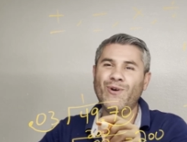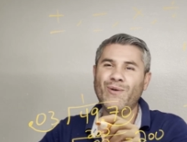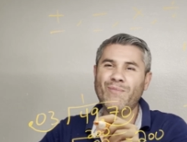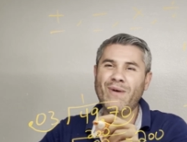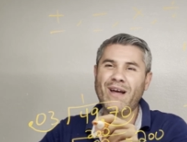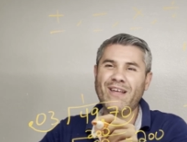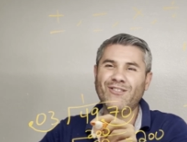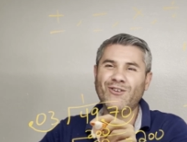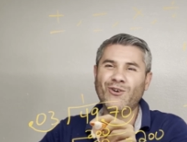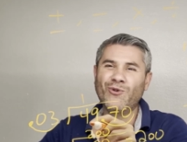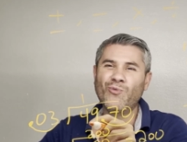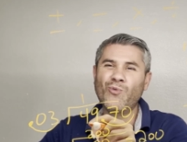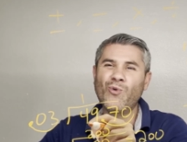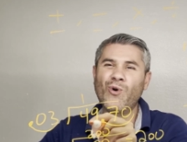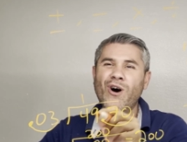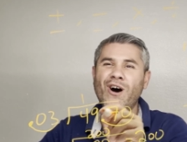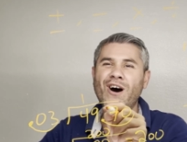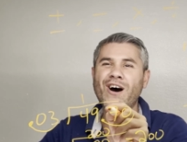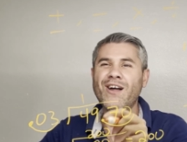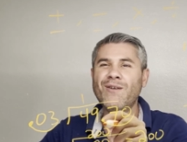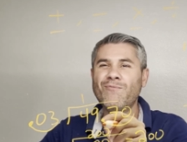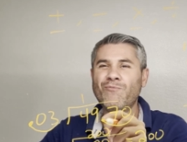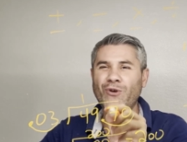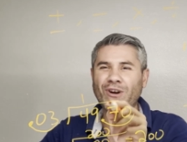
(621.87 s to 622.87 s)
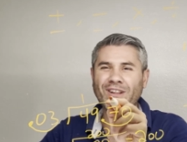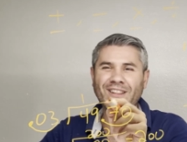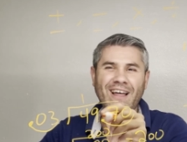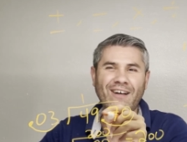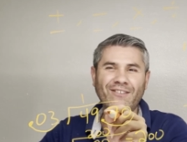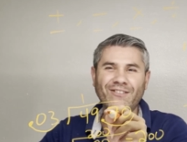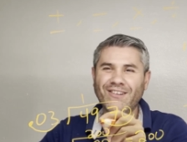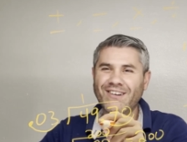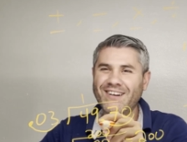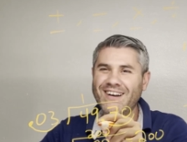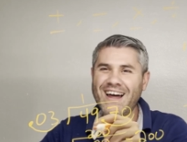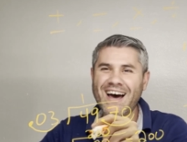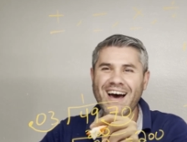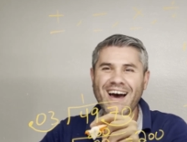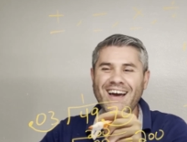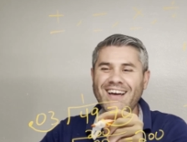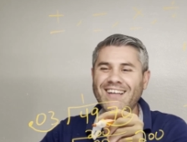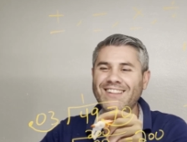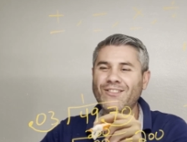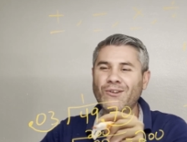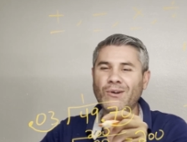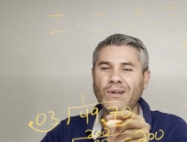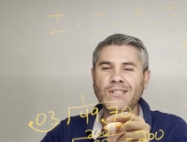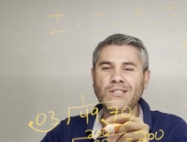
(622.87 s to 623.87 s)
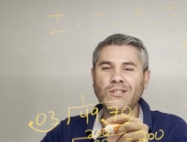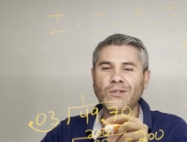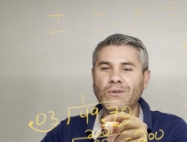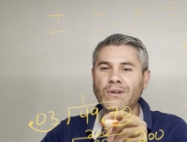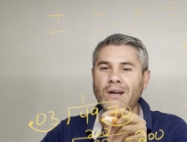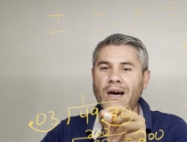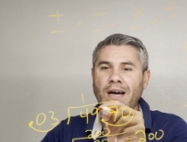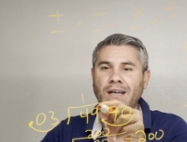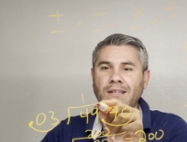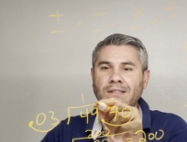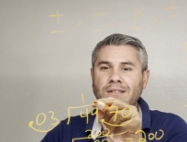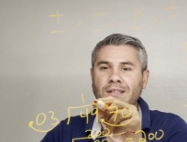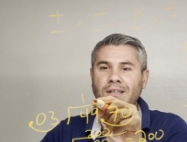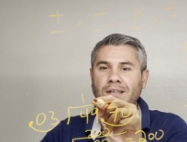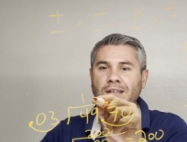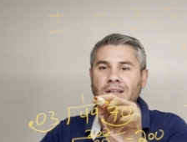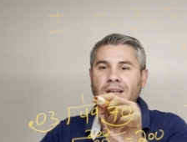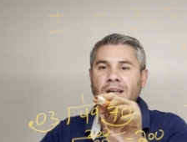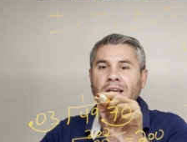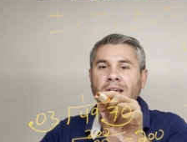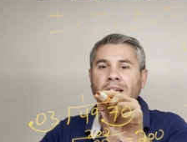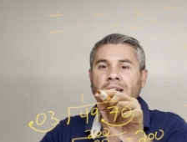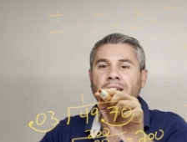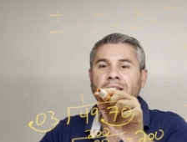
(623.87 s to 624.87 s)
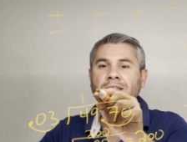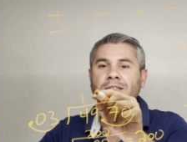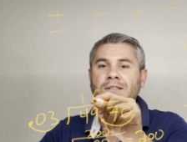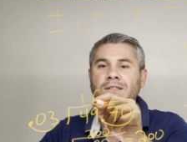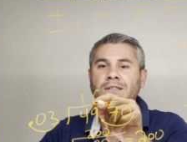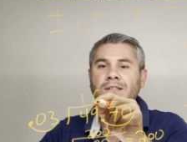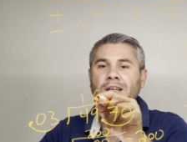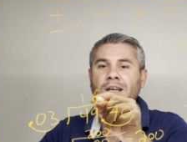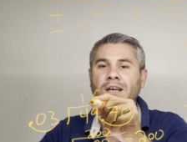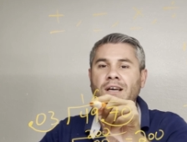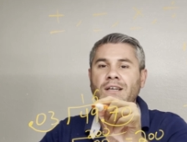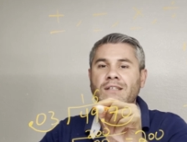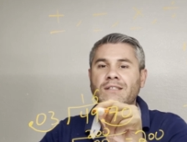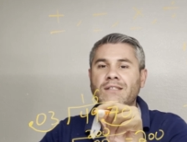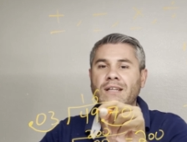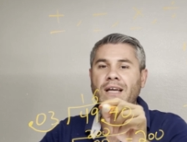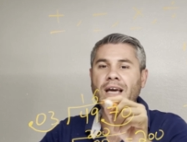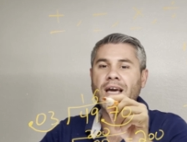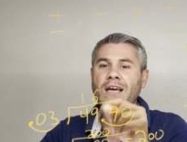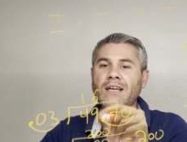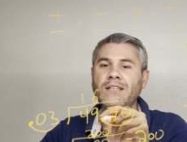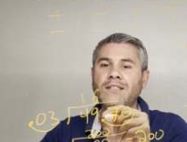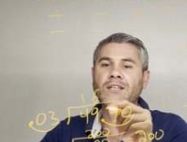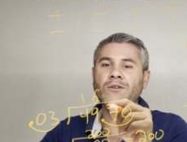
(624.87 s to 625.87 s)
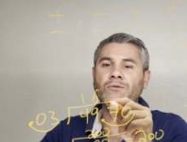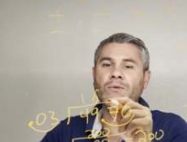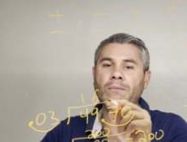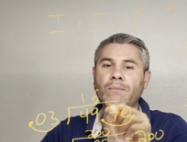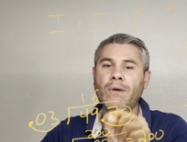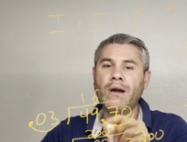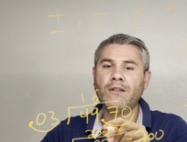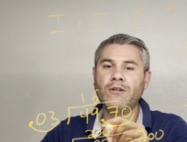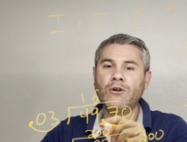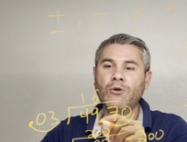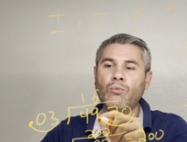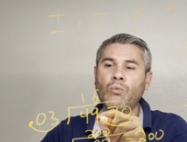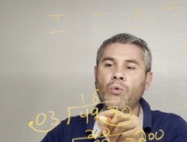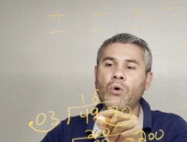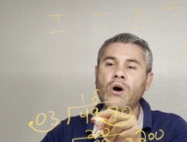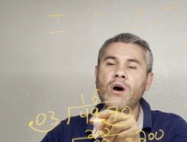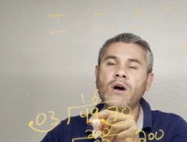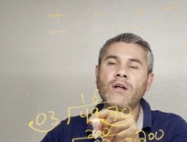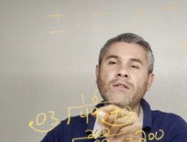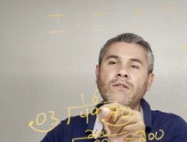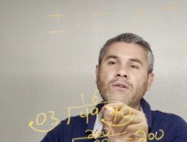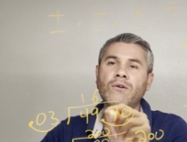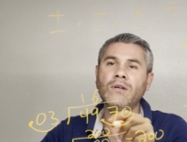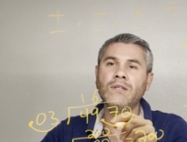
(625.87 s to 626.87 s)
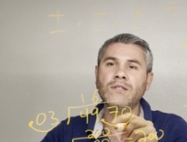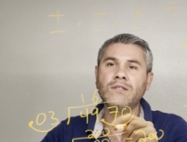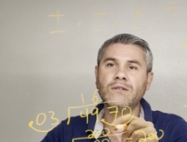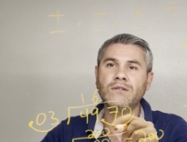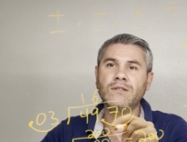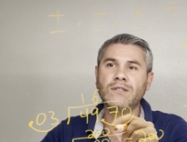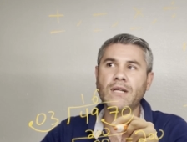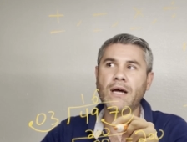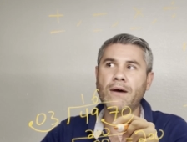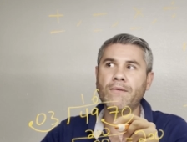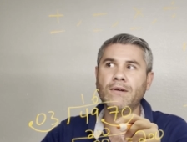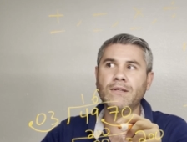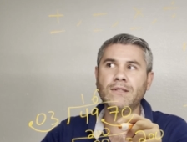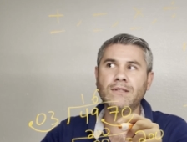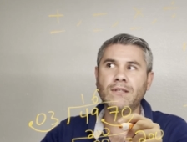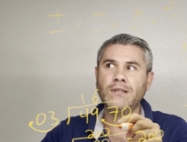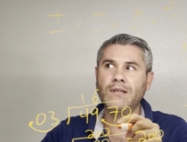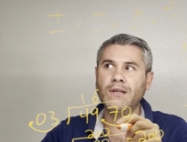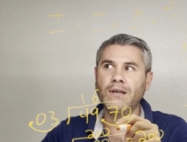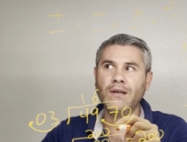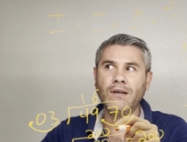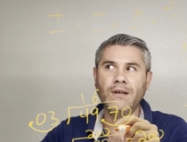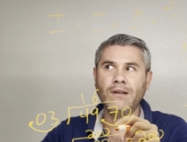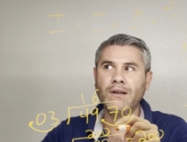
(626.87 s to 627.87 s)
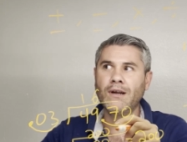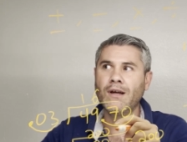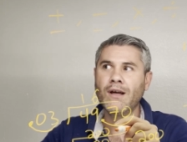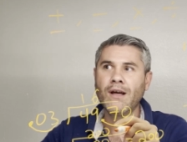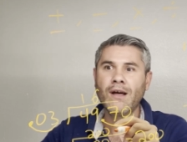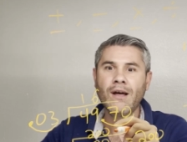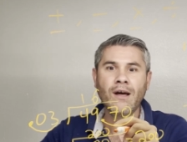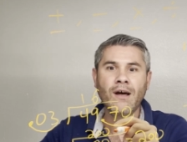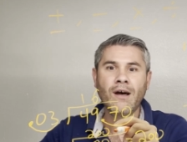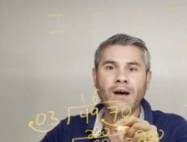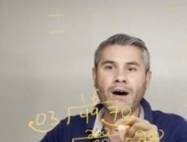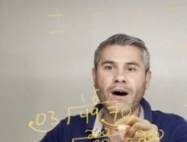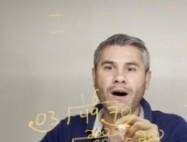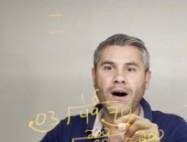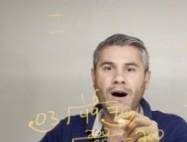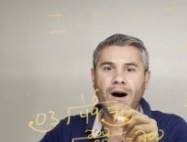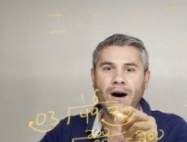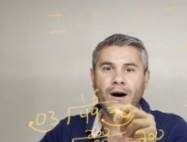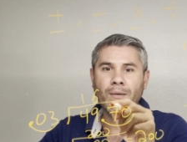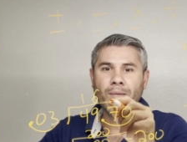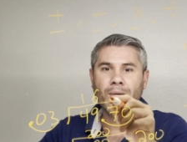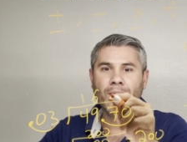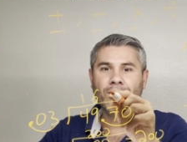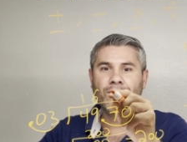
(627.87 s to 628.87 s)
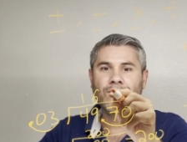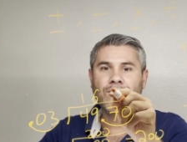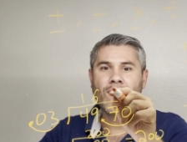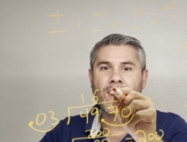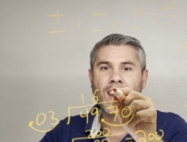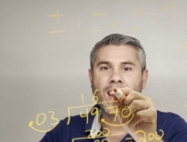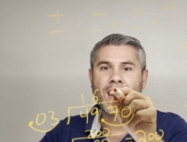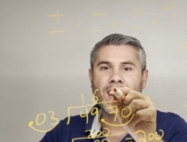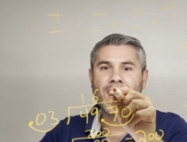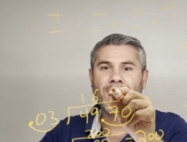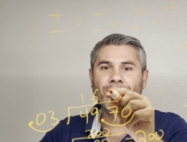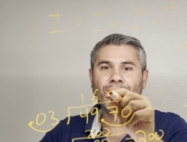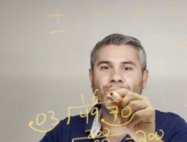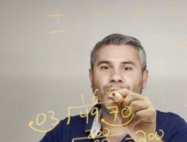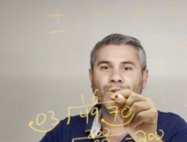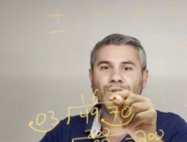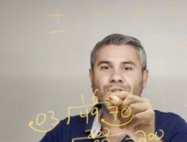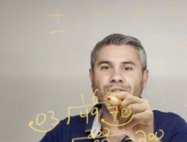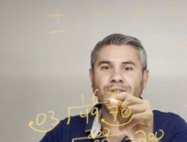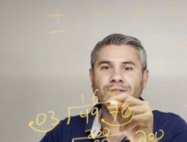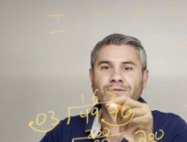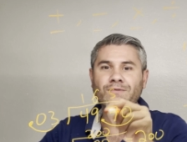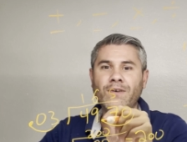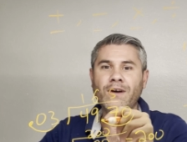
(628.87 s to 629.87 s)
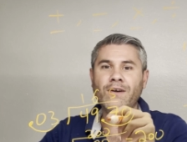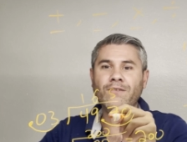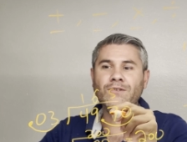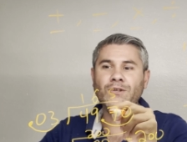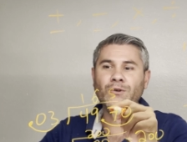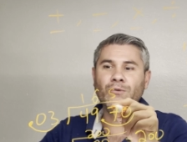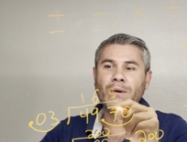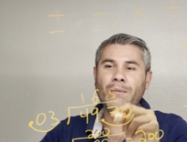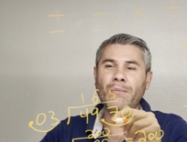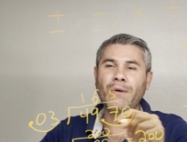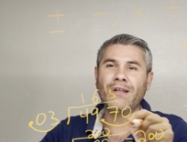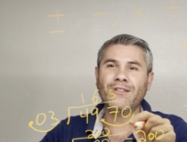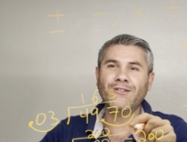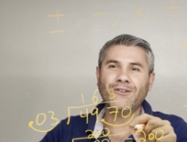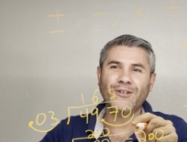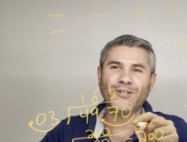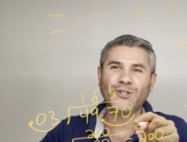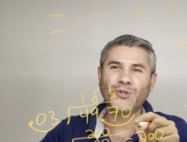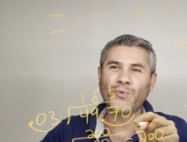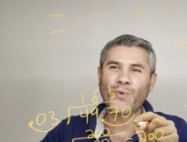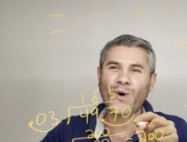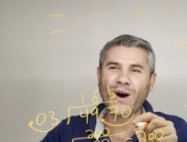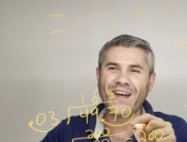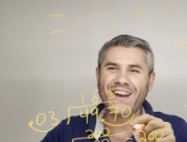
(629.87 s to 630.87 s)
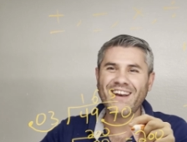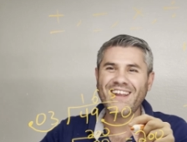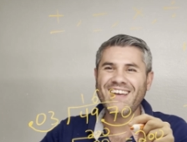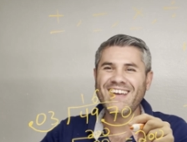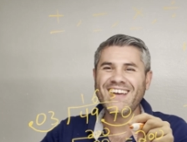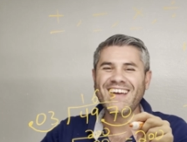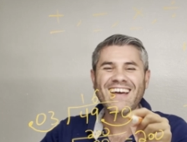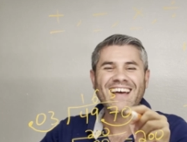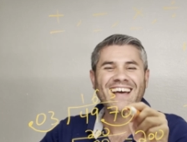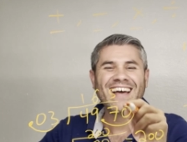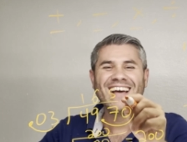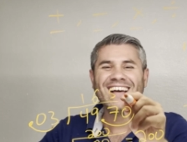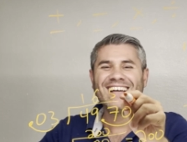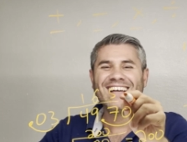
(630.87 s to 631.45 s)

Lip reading: remainder 1, bring down the 9, 3 into 19, 6, 18, remainder 1, 3 into 17, 5, which is 15, remainder 20,